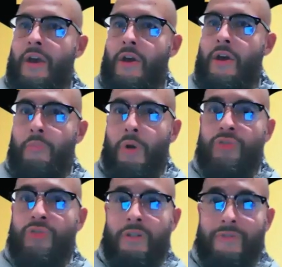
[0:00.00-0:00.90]
are
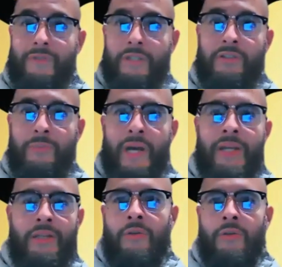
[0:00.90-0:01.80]
most convinced by
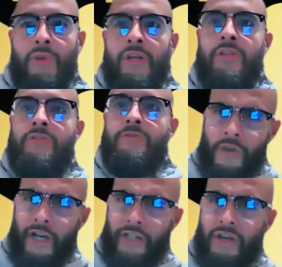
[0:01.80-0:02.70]
it, because
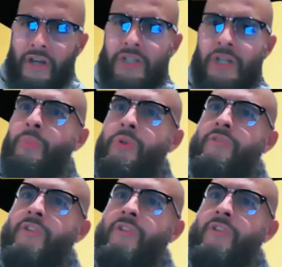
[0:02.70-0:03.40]
I taught a couple of